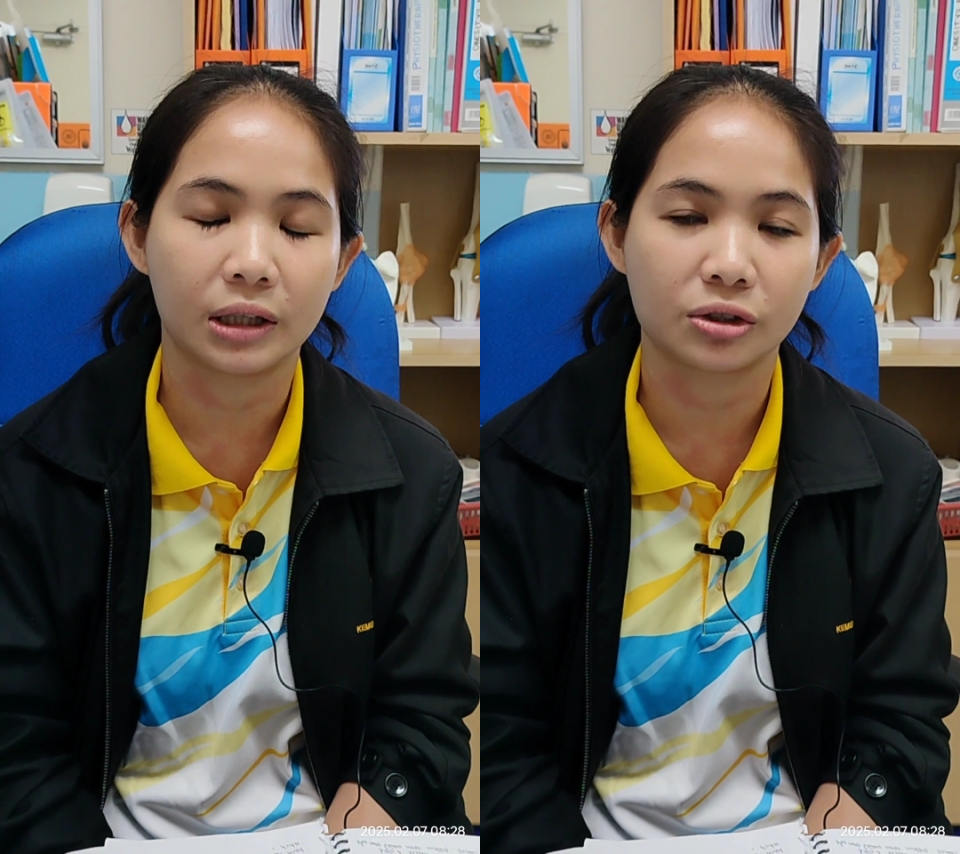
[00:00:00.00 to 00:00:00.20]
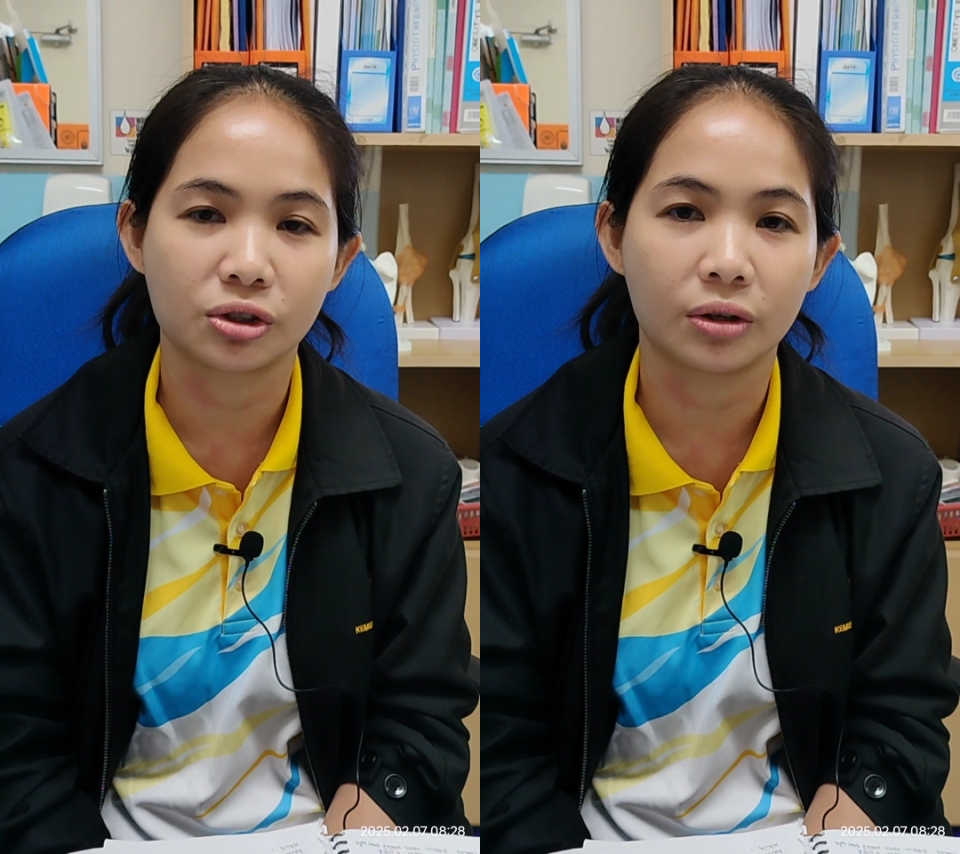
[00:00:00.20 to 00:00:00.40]

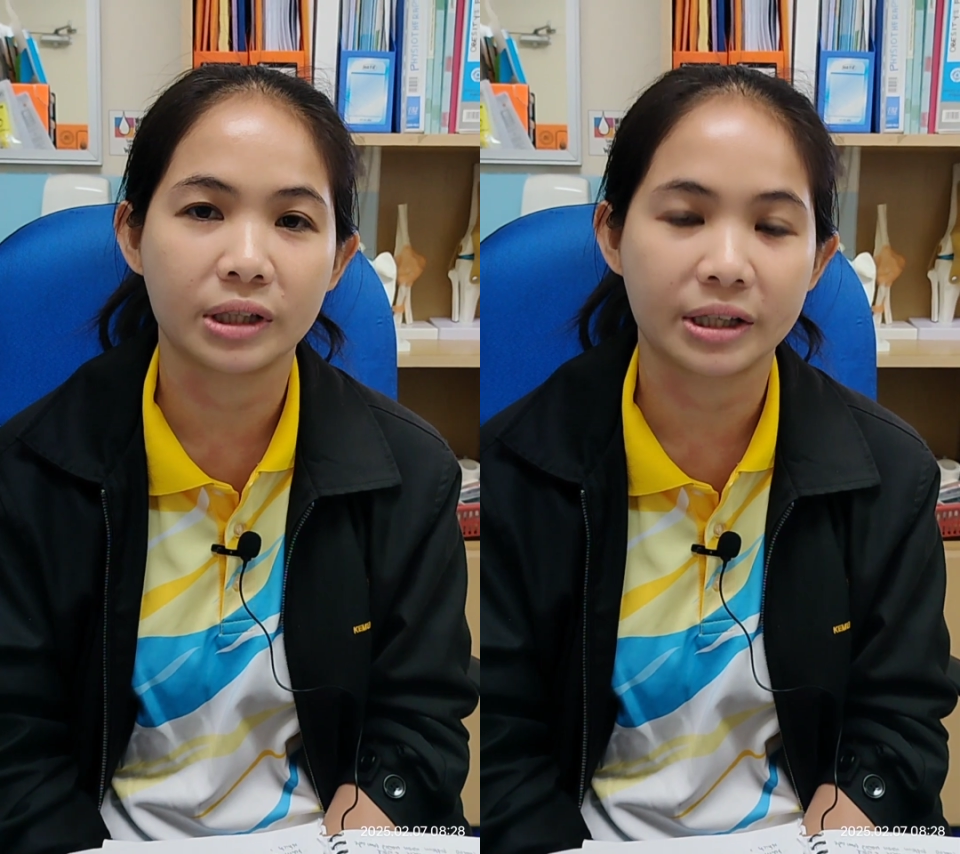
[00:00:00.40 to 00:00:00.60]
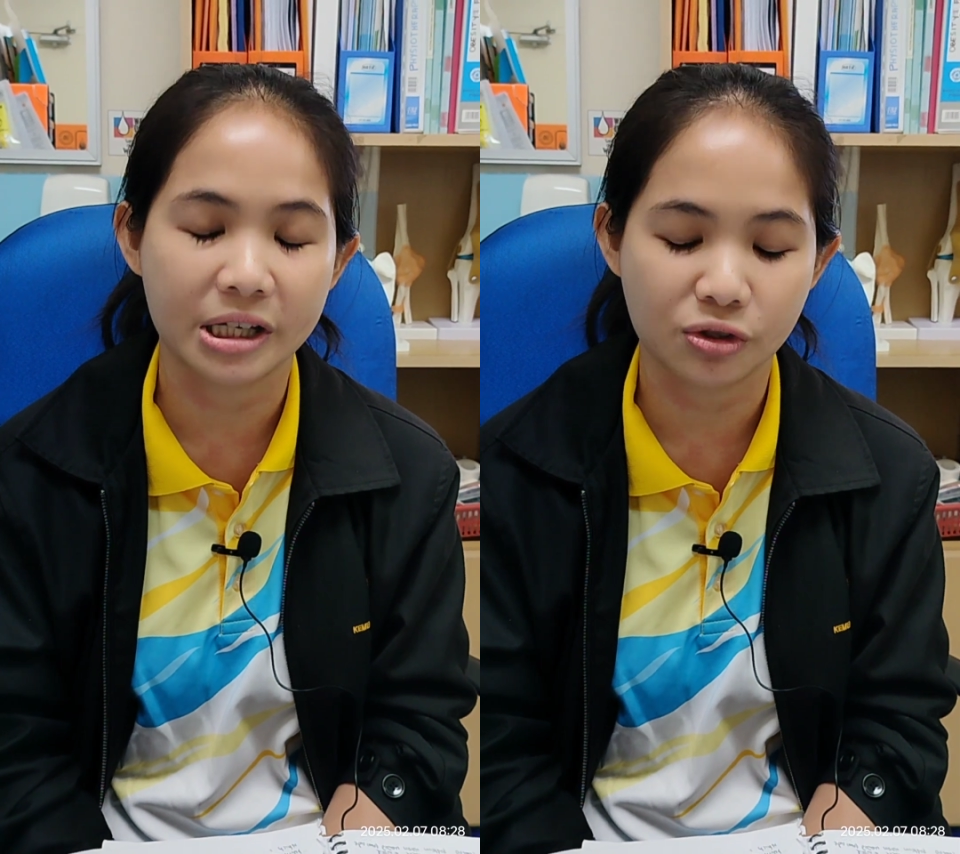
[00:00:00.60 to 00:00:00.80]

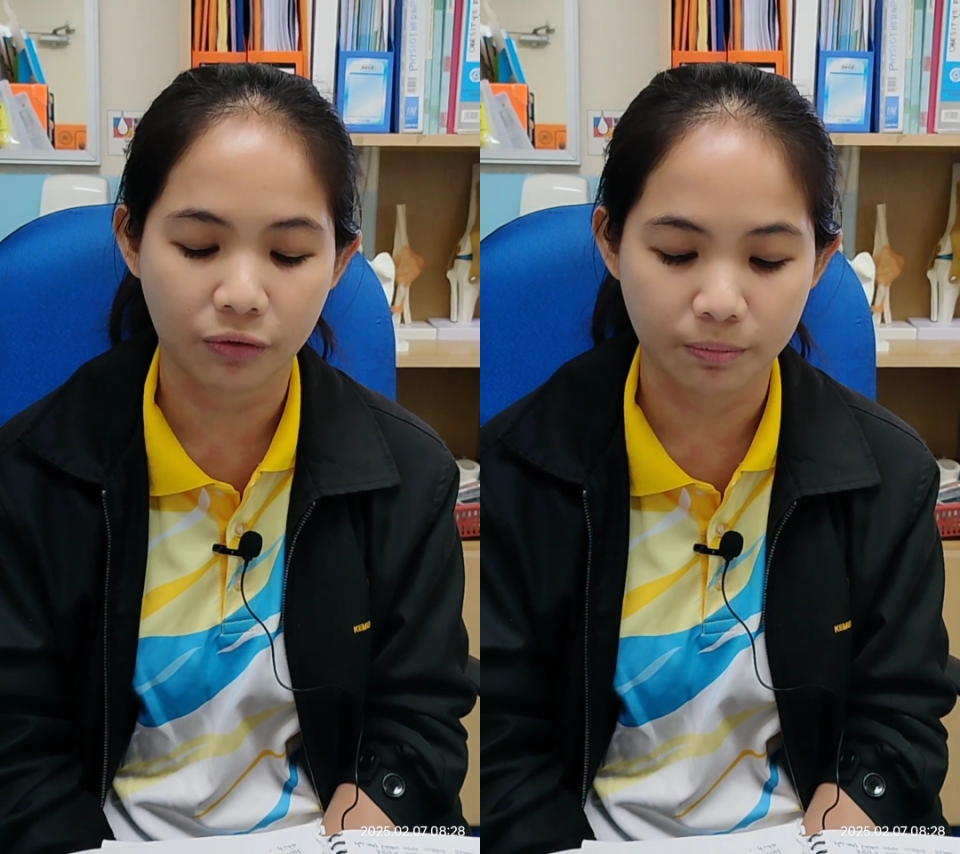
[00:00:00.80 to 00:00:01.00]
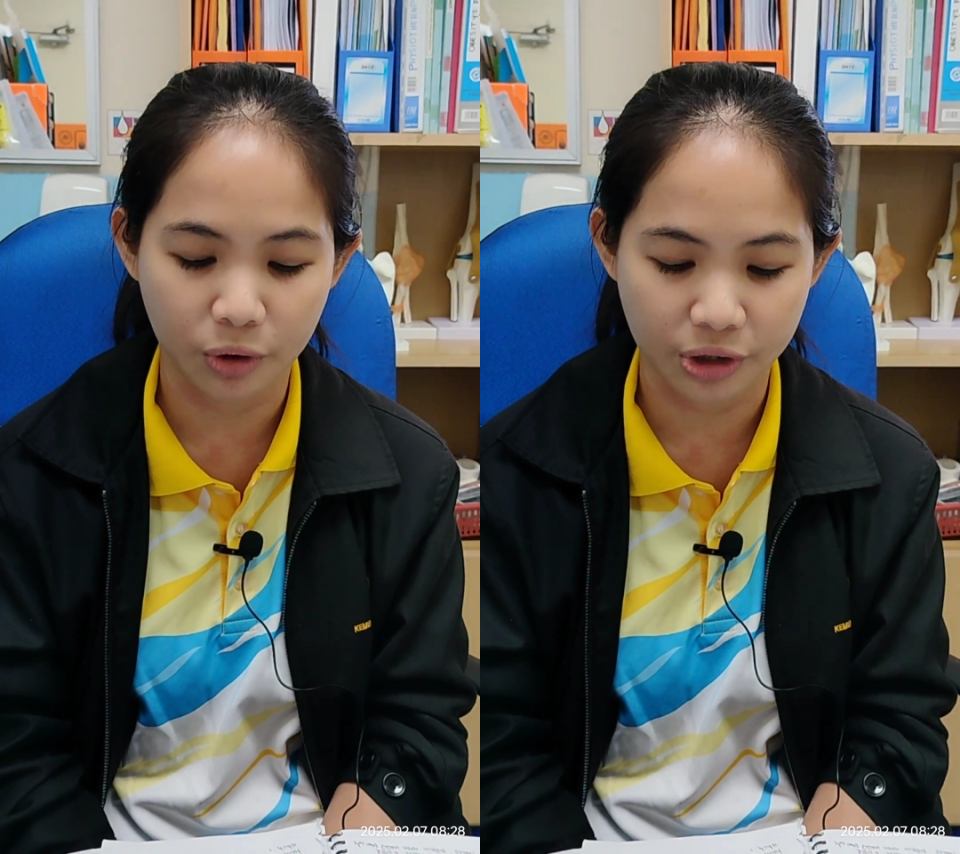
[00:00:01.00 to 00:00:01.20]
shoulder range
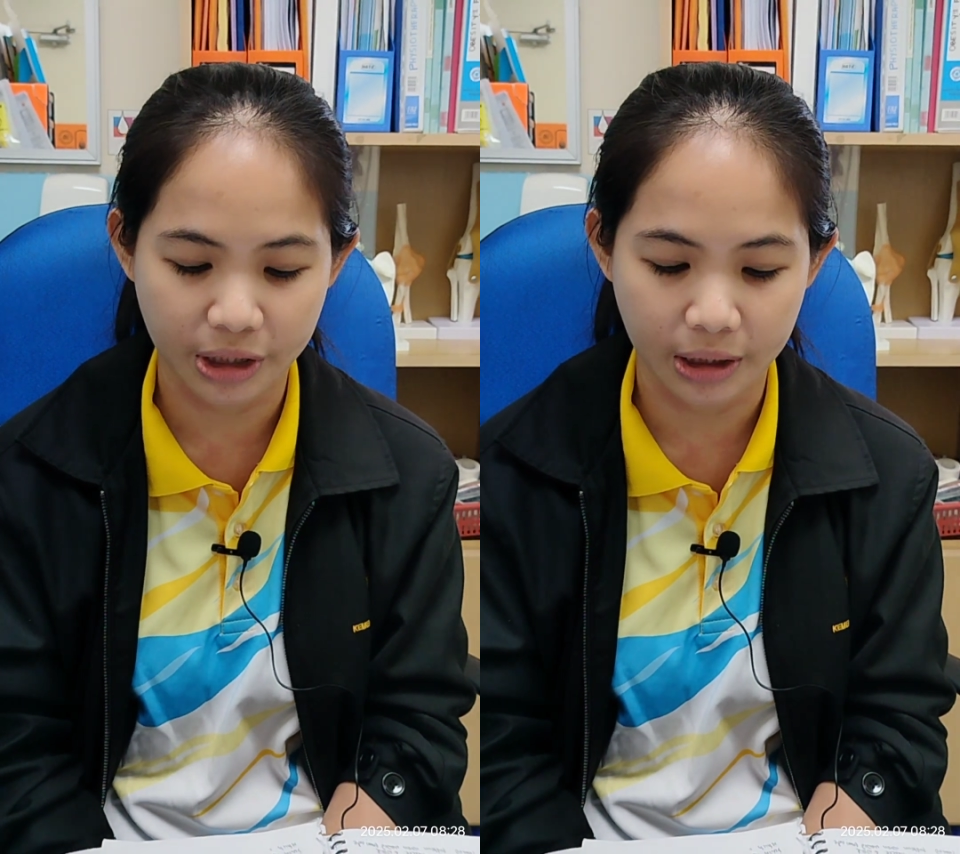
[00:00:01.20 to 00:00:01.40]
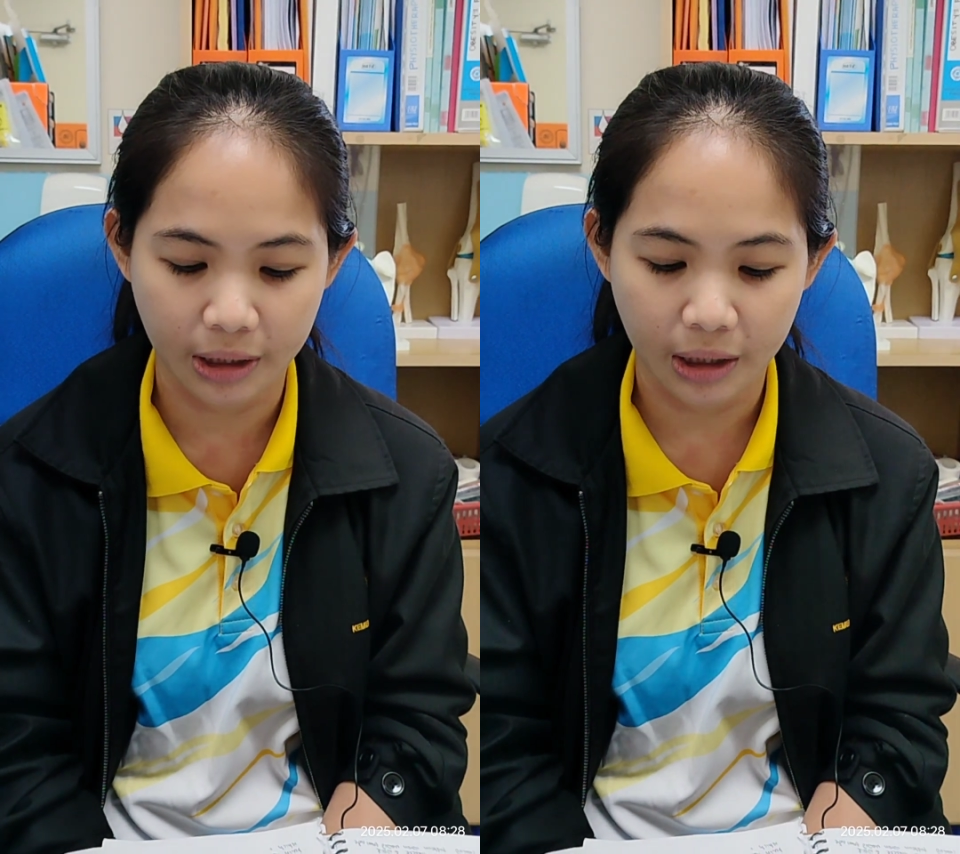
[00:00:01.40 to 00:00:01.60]
of
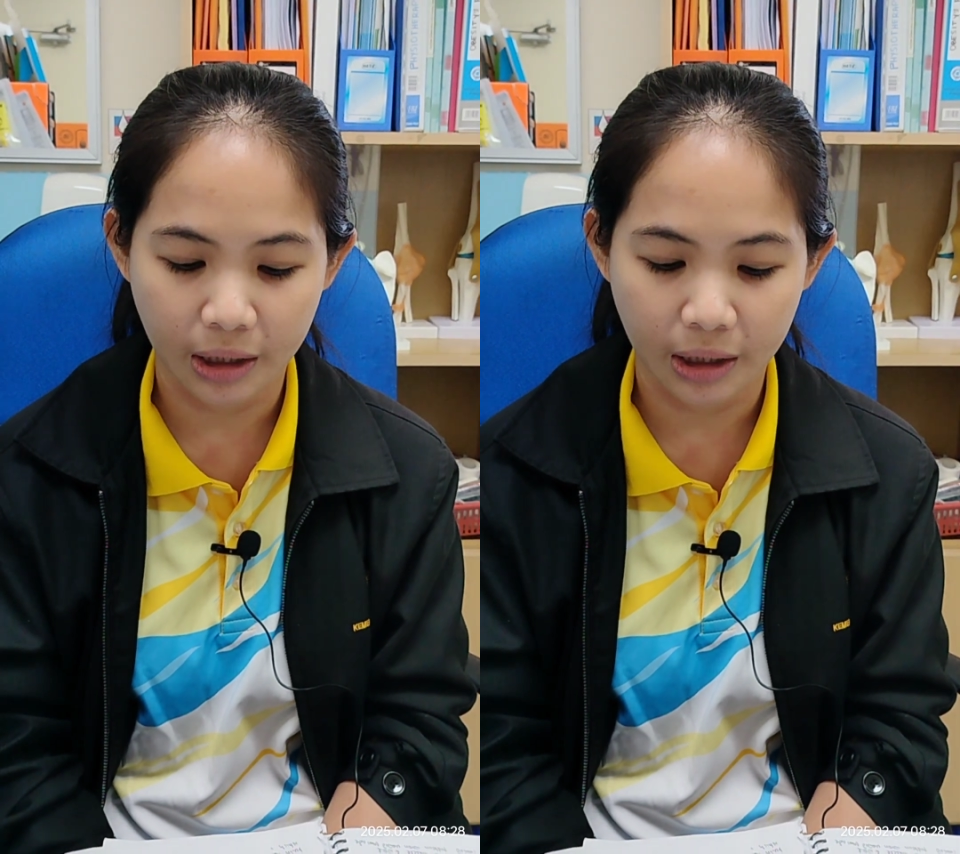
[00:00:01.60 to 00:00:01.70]
motion.